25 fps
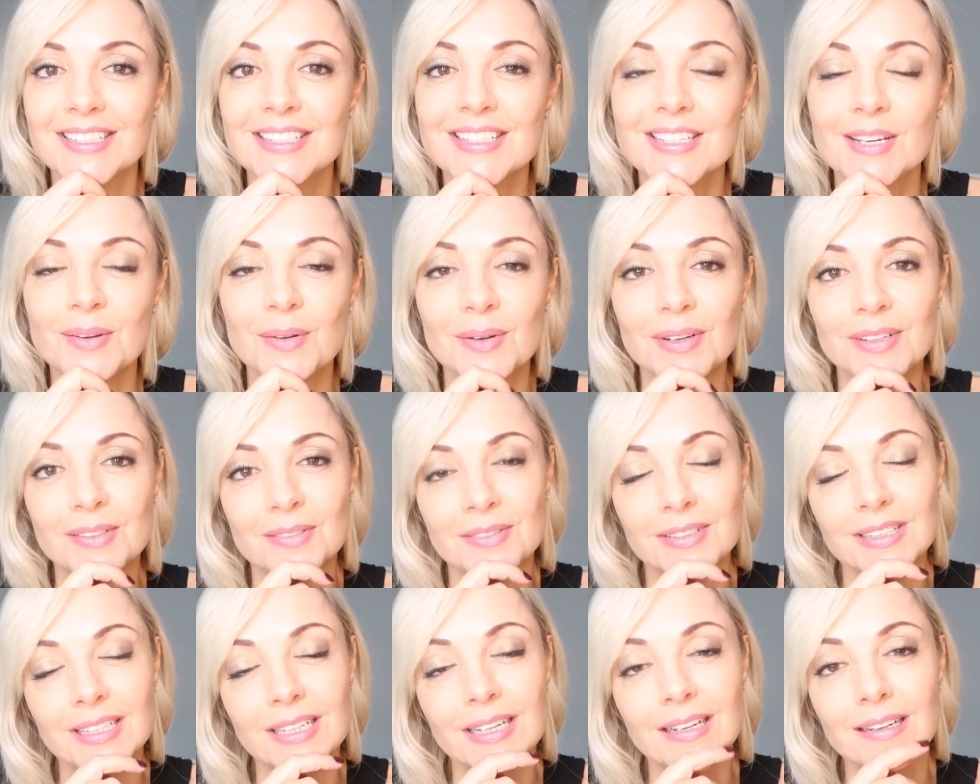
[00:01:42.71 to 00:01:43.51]
So I
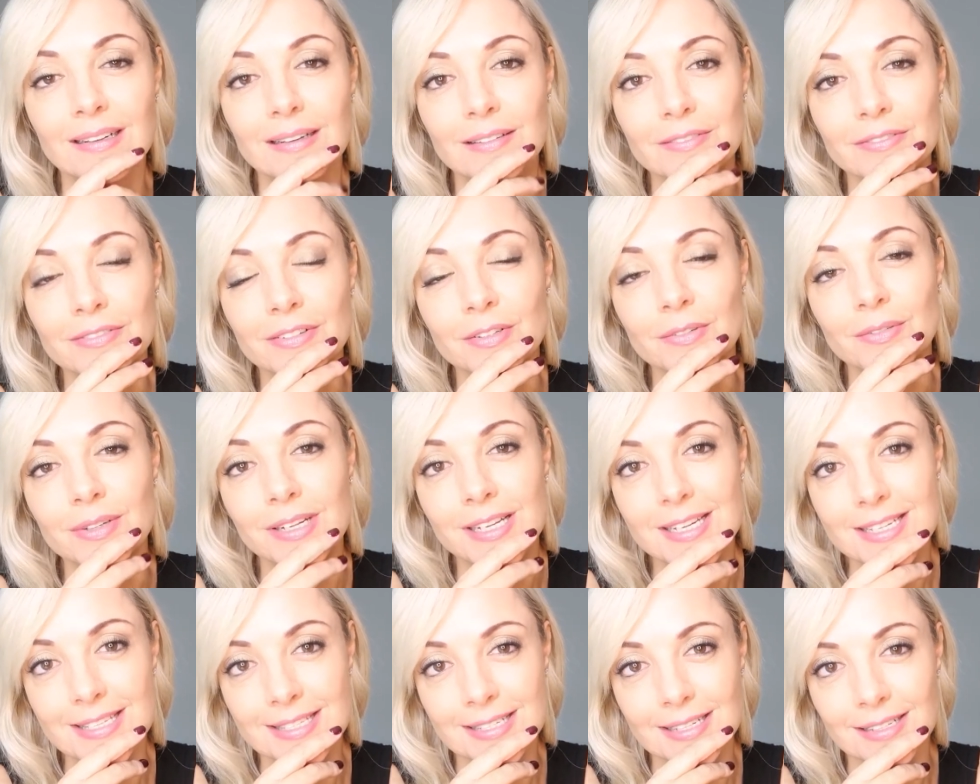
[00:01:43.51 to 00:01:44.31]
really love
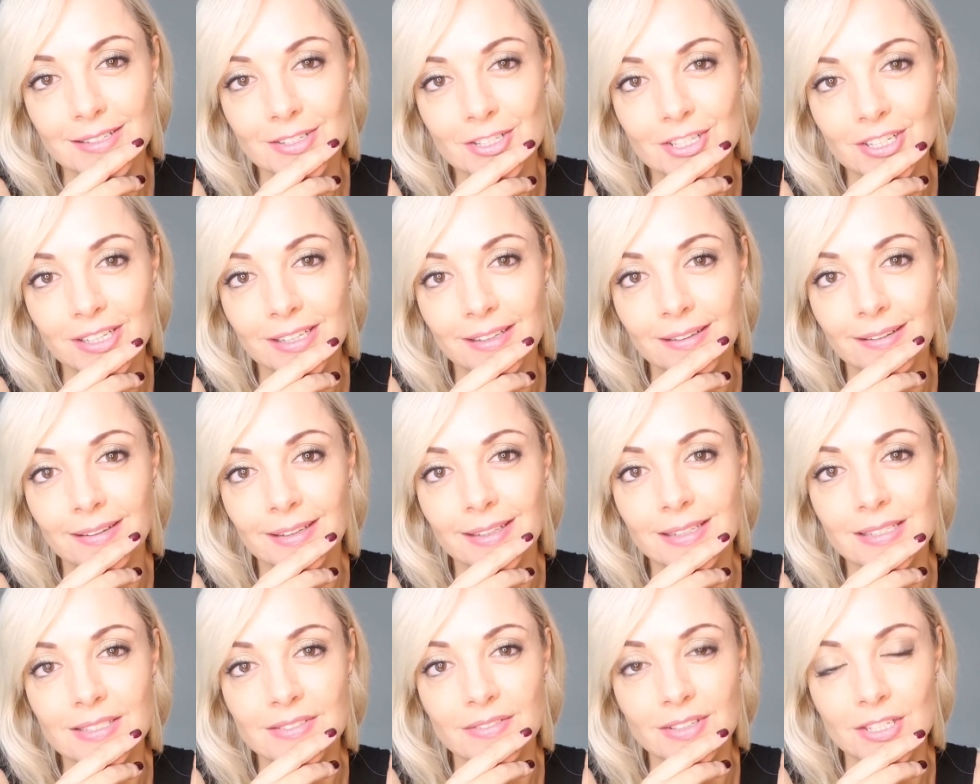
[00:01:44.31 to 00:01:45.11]
researching
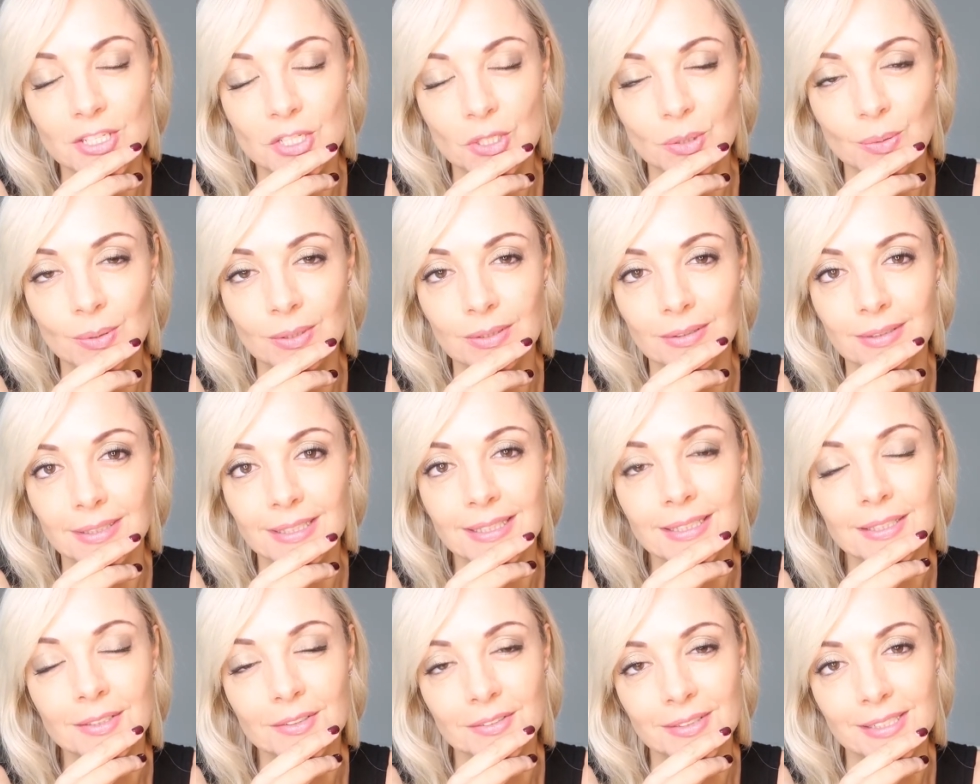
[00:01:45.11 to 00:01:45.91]
individual
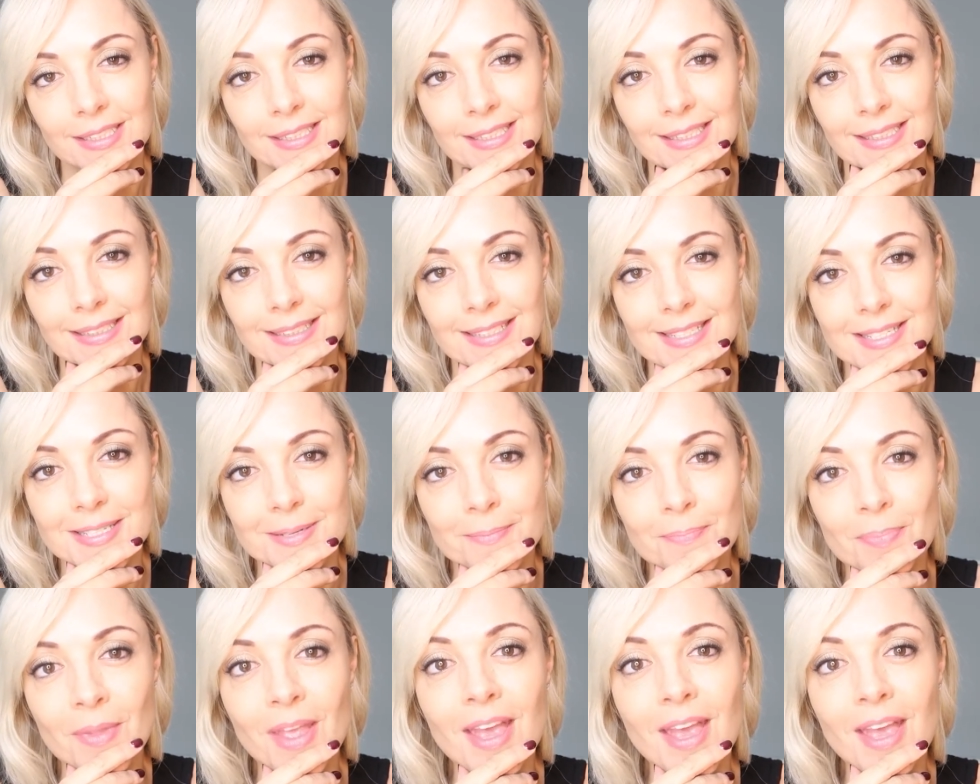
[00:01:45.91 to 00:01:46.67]
ingredients.